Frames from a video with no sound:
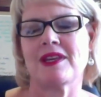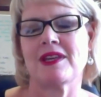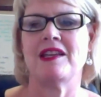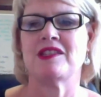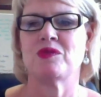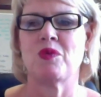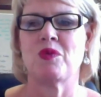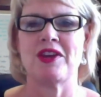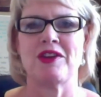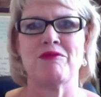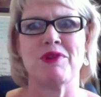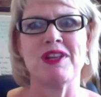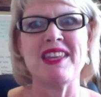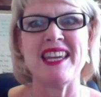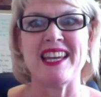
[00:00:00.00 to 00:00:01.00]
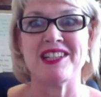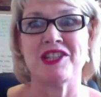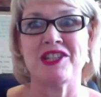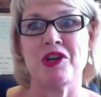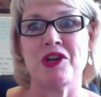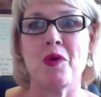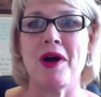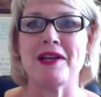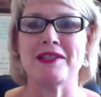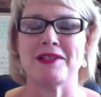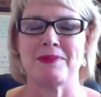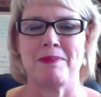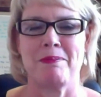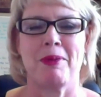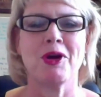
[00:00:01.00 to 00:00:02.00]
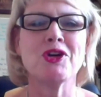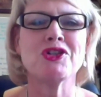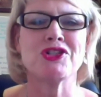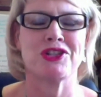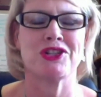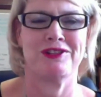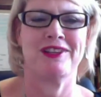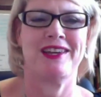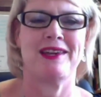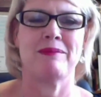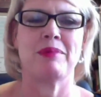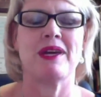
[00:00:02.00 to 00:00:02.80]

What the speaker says: it's where you really get to know us personally,